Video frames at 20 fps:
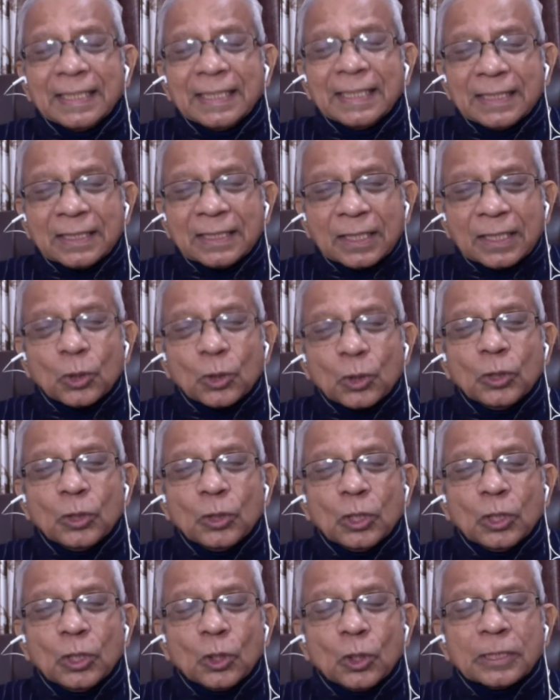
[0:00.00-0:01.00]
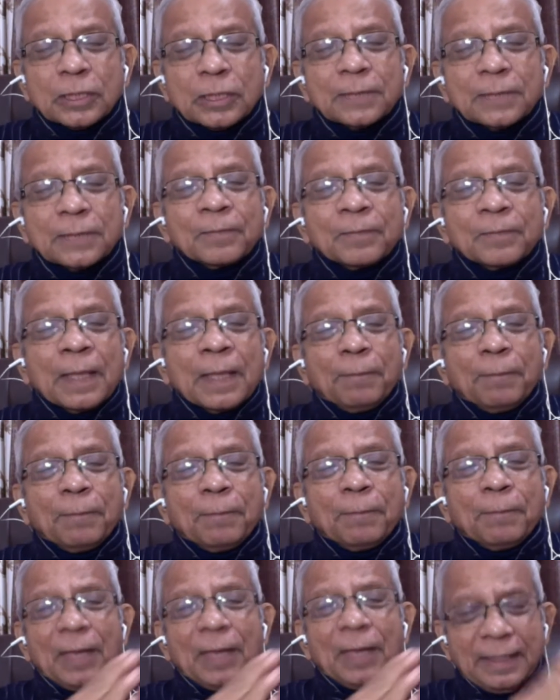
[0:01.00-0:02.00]
these draconian laws,
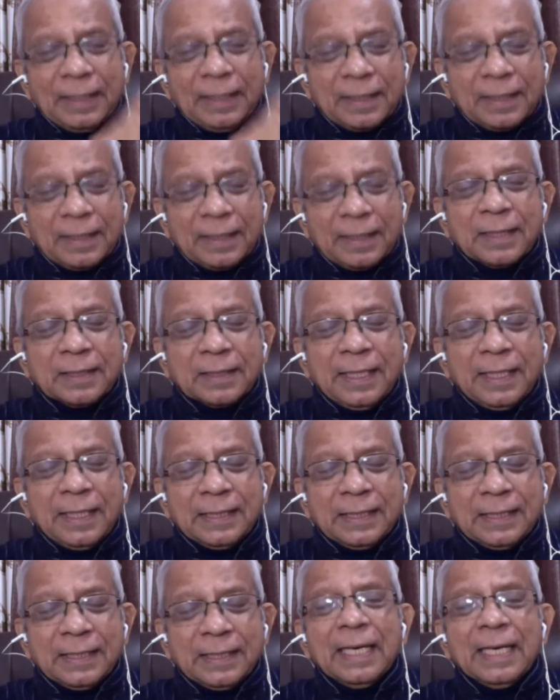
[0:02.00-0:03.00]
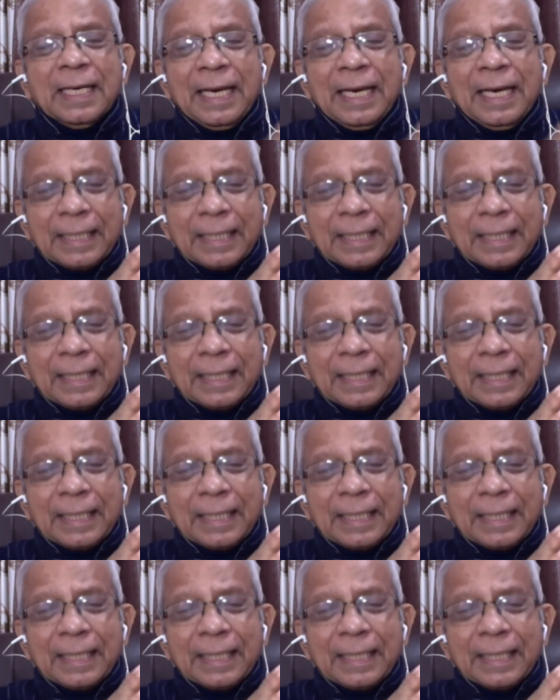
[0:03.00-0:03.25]
people are incarcerated,